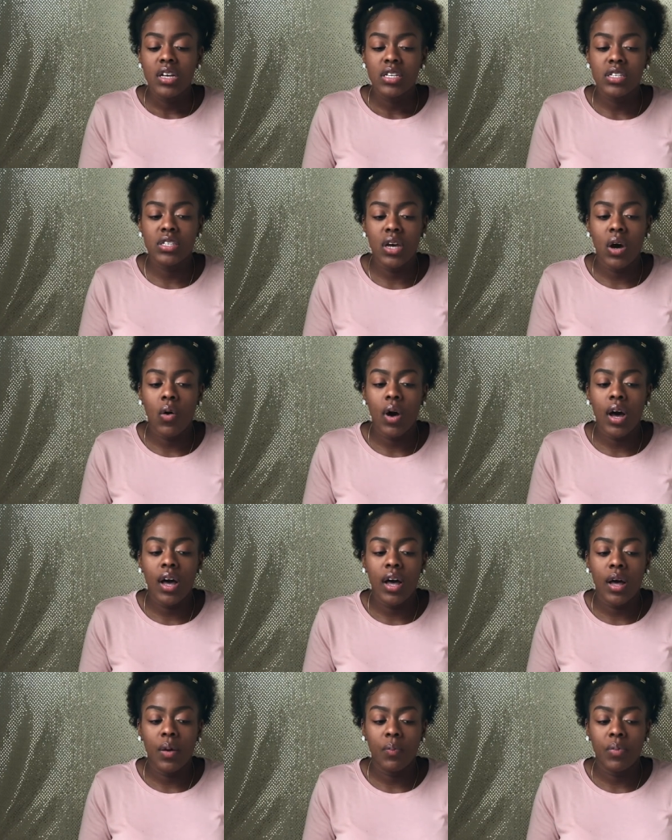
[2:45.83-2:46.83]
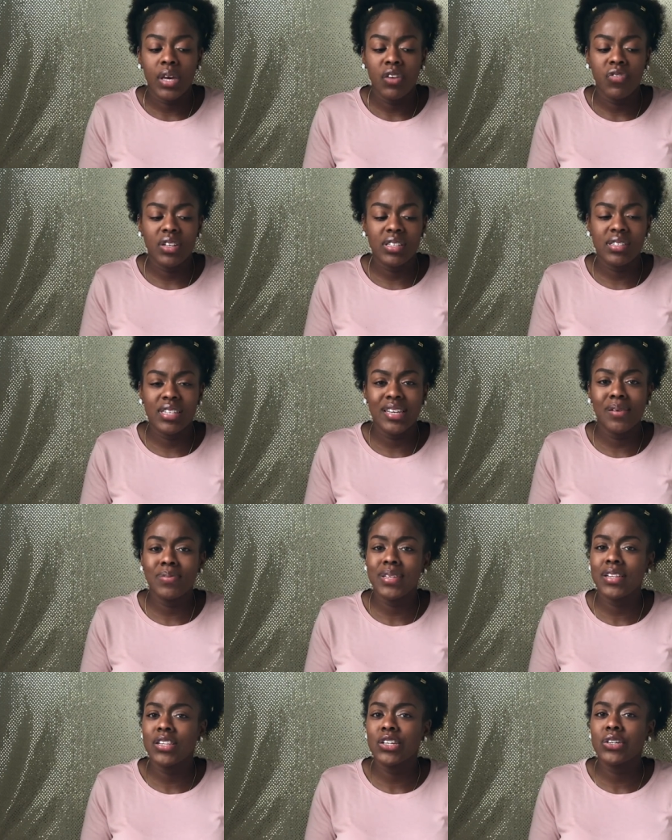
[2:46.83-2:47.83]
so um if it
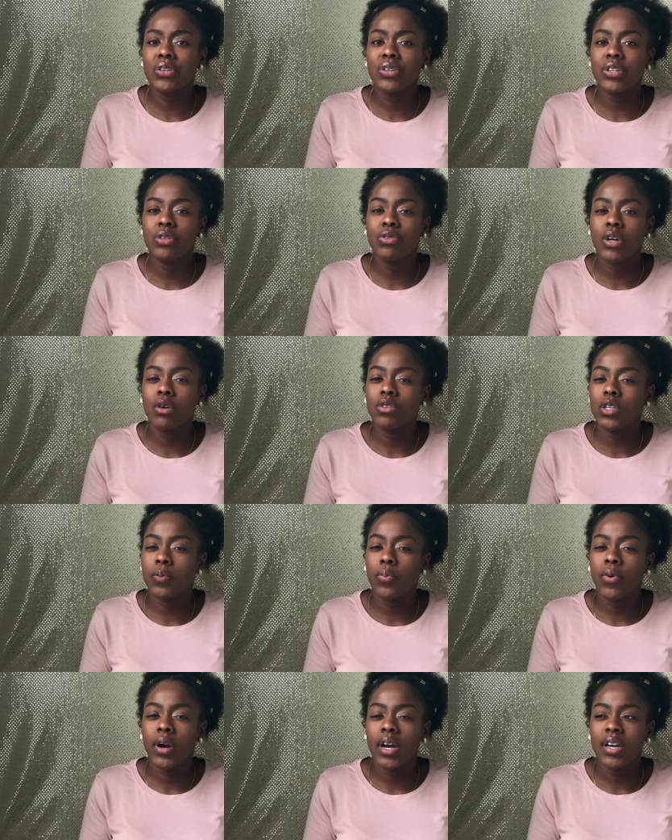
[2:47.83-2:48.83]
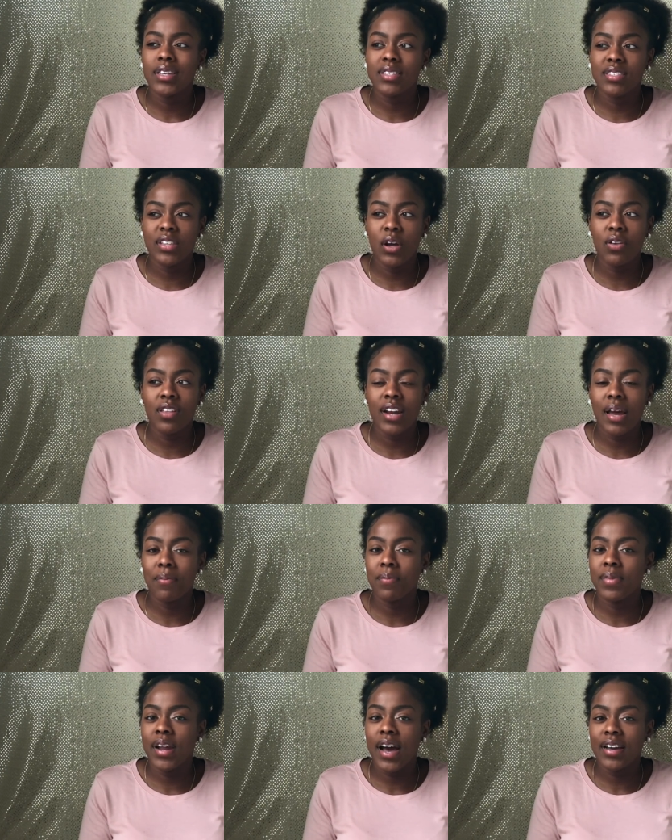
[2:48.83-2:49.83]
seems a little you know depressed know that
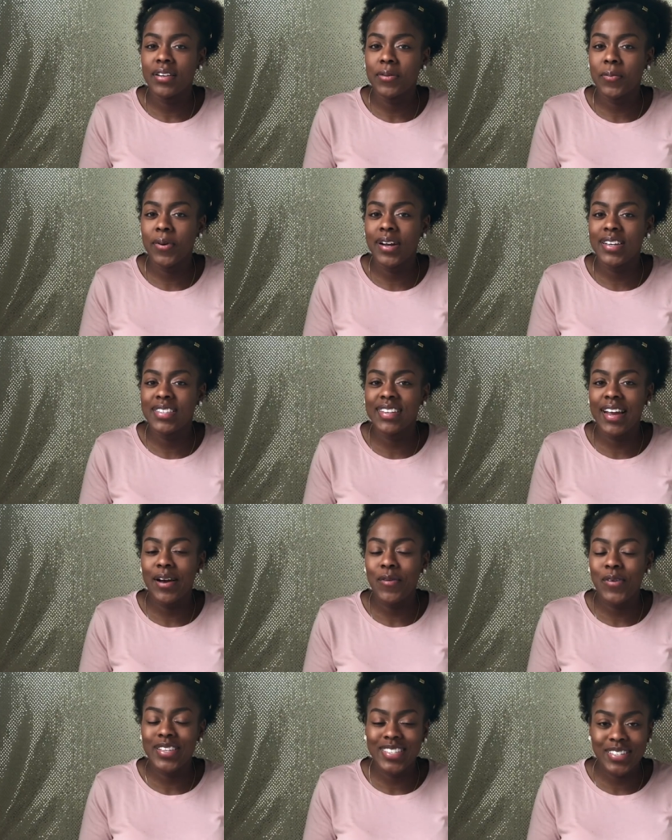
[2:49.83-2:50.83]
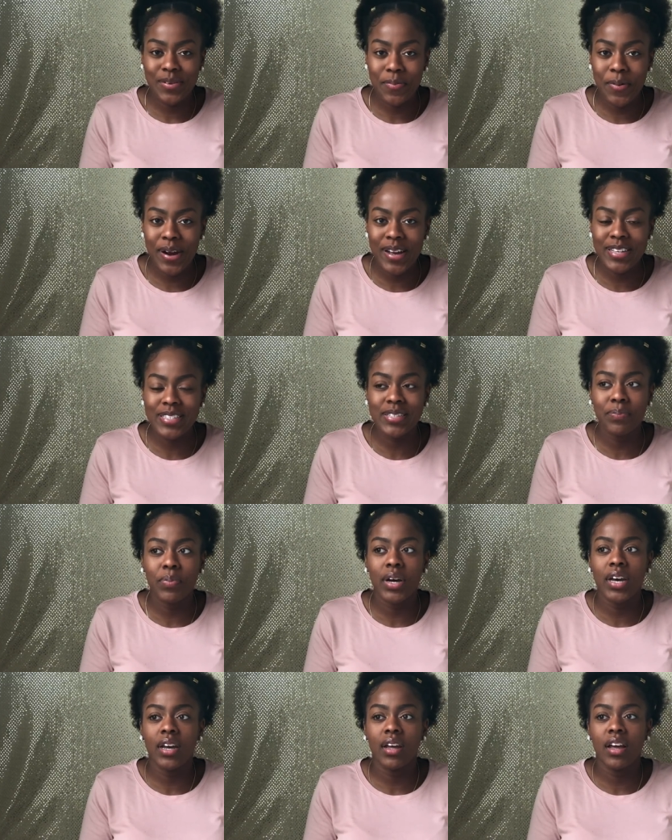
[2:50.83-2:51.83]
i'm not depressed and i wasn't depressed
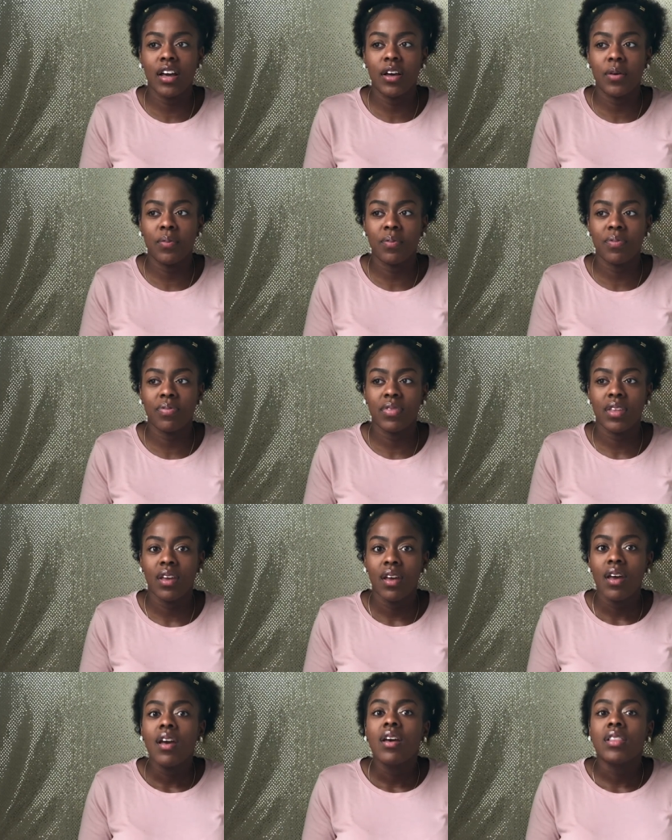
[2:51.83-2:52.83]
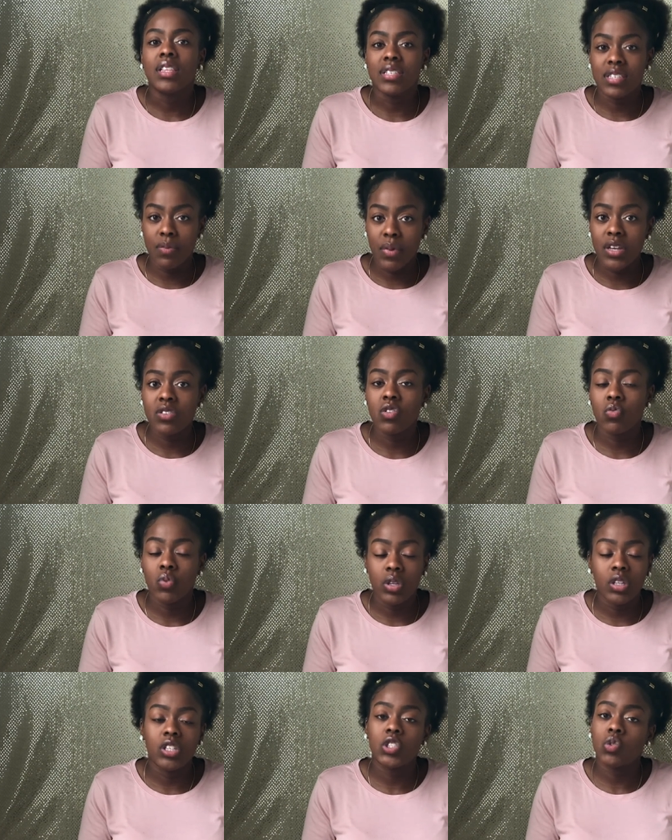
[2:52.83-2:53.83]
but um the semester
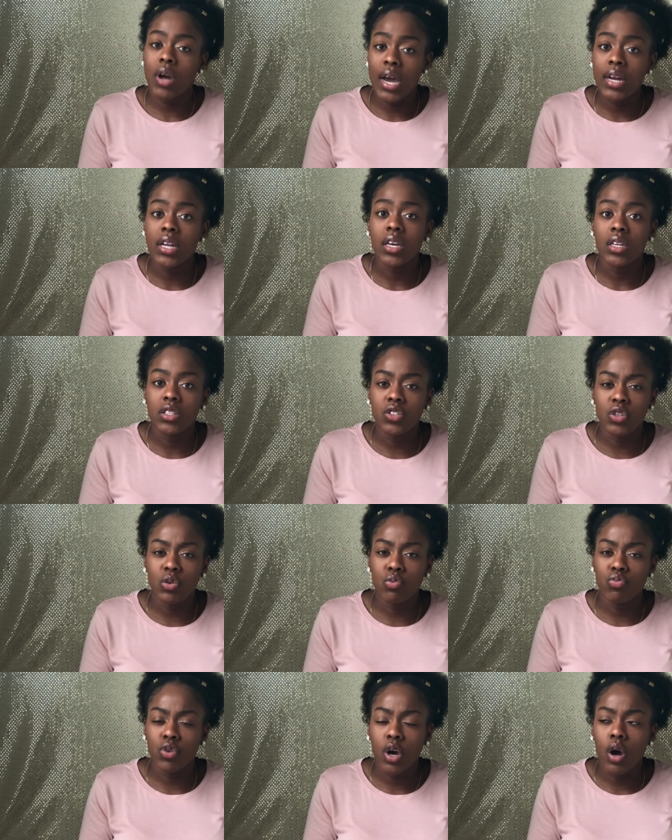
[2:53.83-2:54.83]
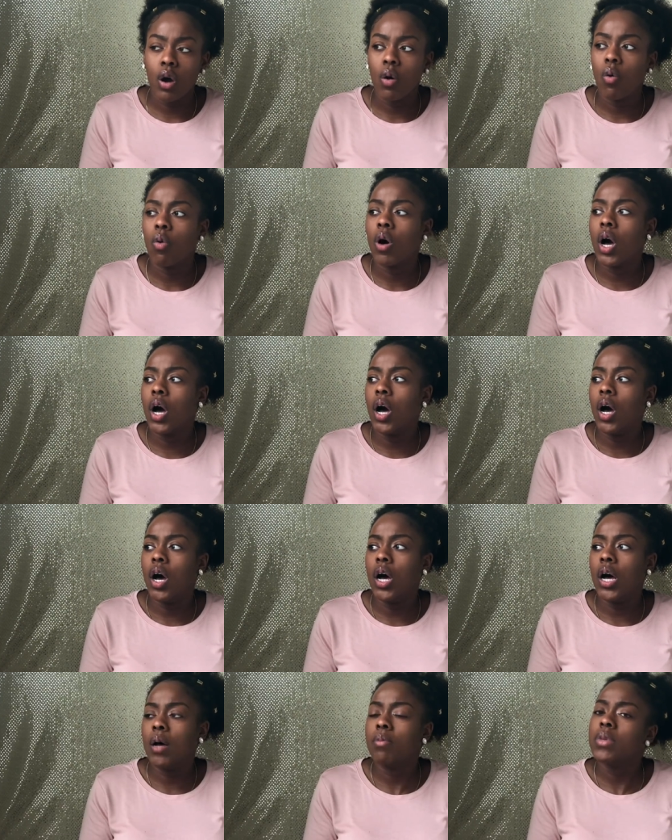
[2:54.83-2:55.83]
really tried it, you know.
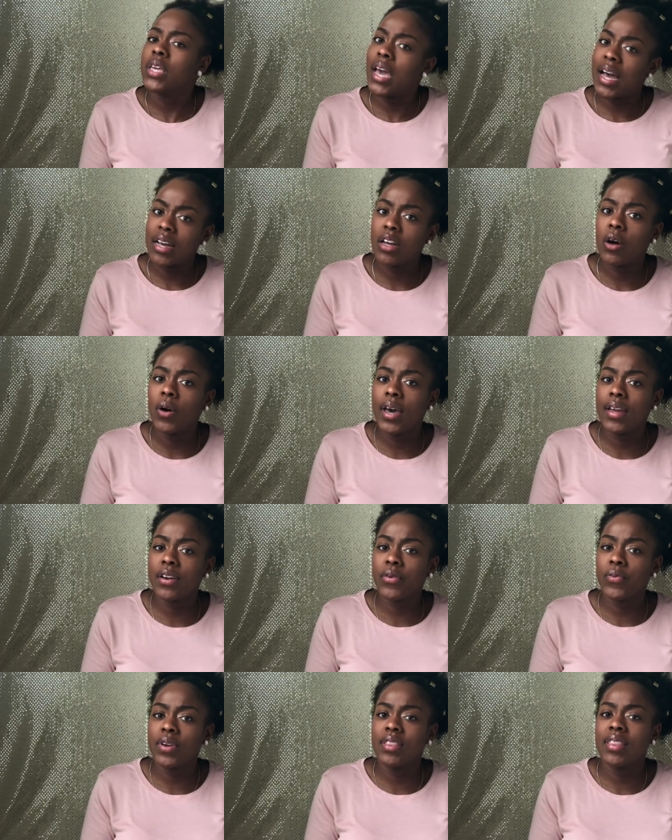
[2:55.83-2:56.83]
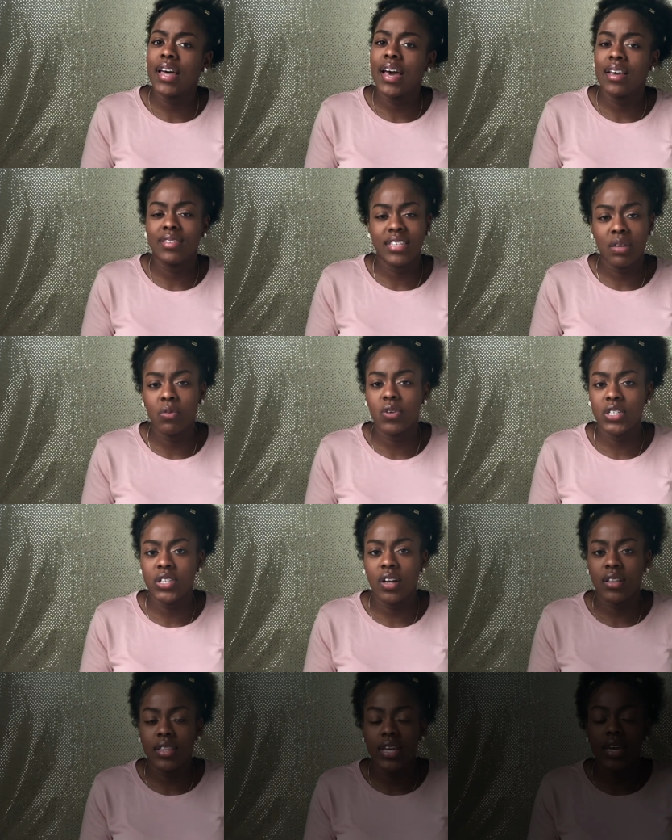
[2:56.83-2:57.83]
Um, yeah, go ahead and read that and tell me what
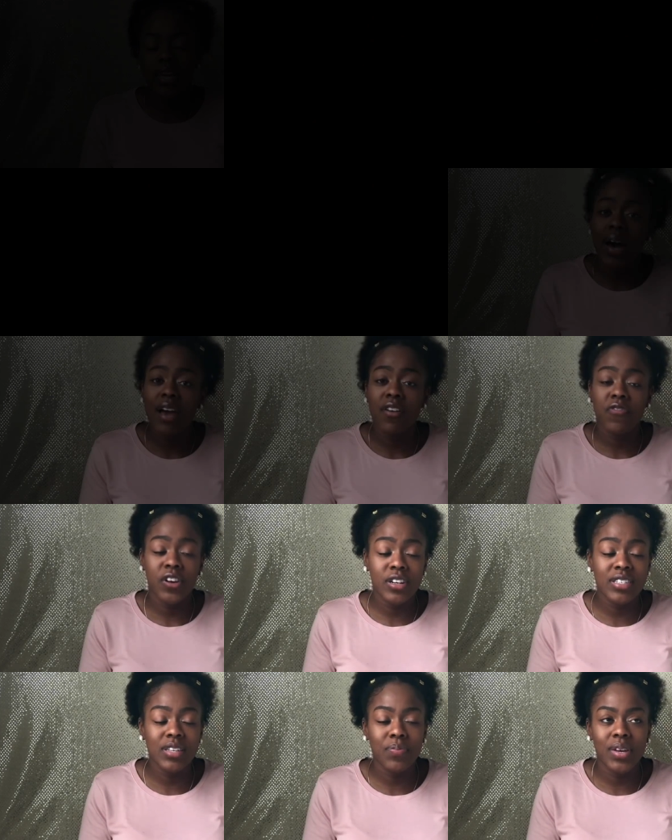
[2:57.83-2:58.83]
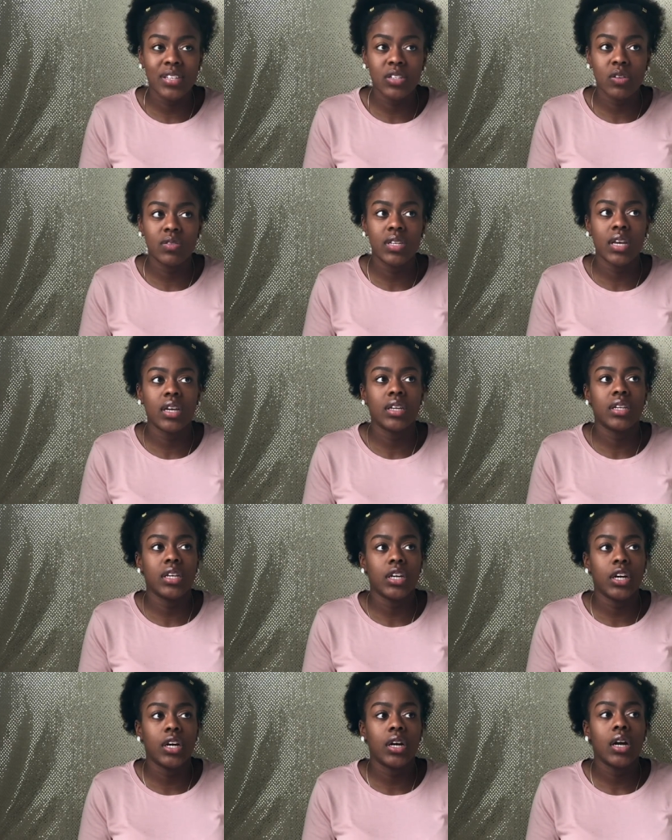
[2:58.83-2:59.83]
y'all think. My first semester of second
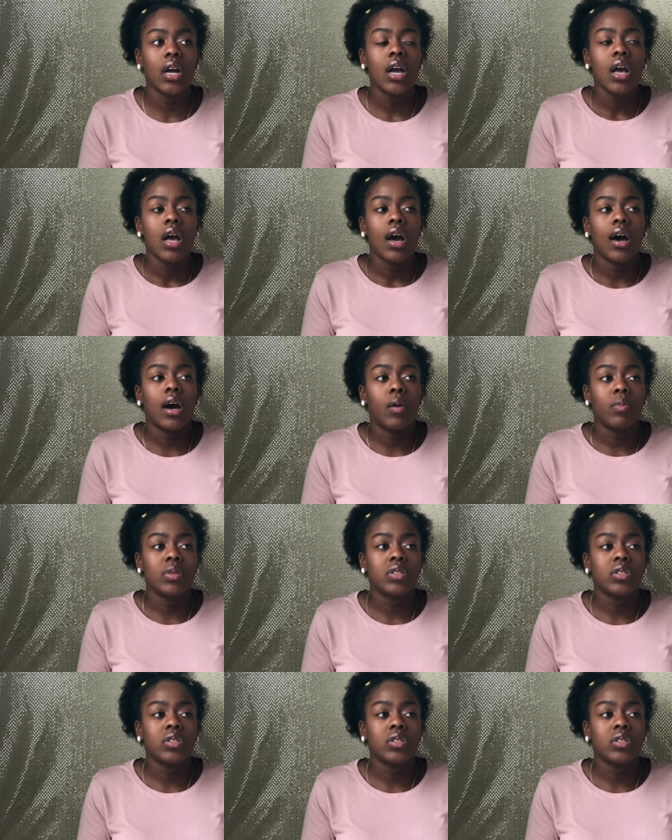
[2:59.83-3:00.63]
year um,